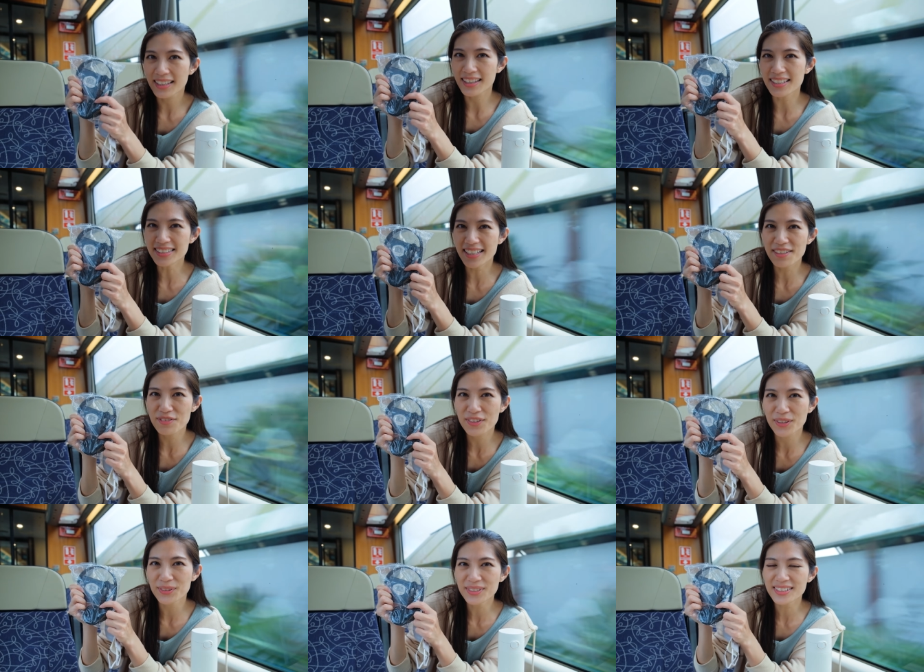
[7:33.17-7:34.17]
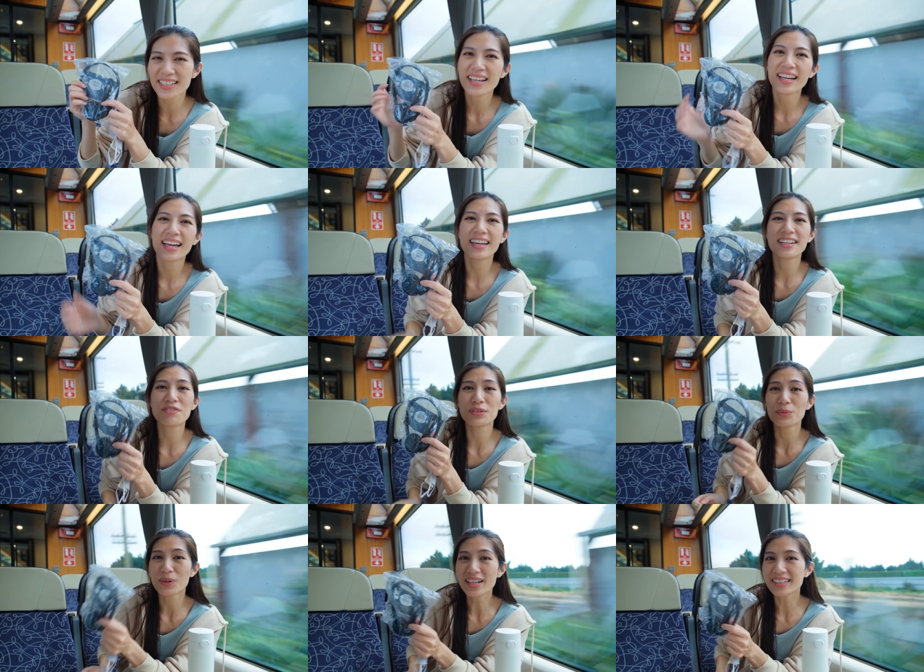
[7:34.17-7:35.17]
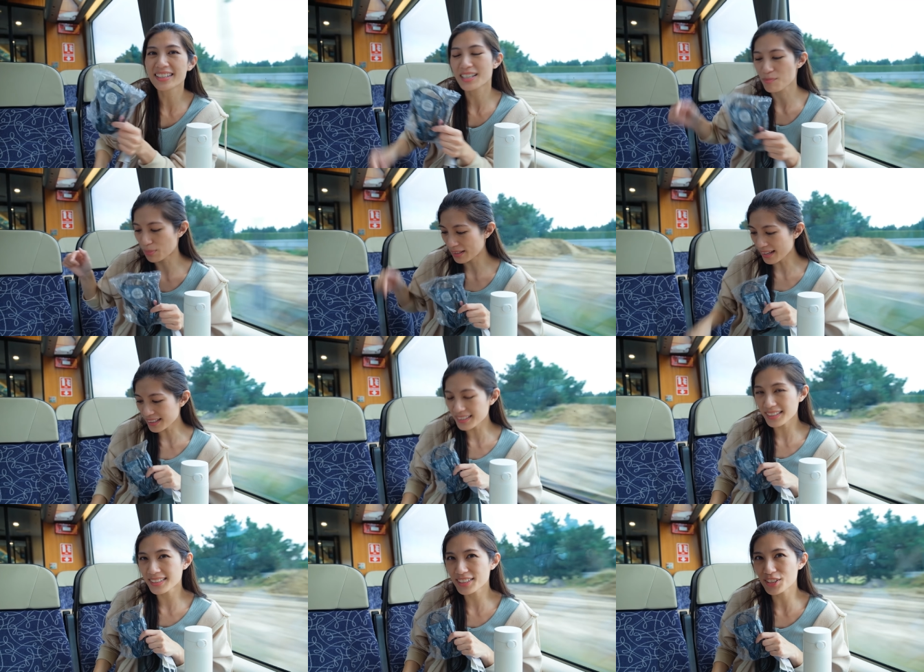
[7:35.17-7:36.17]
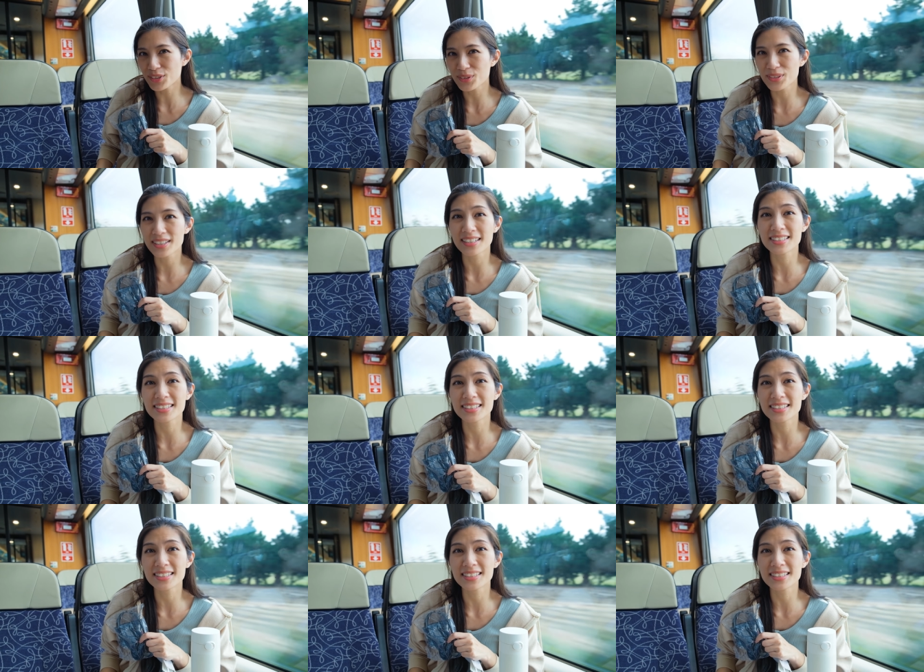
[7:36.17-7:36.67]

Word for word: these headphones, and if you want, you can plug it into the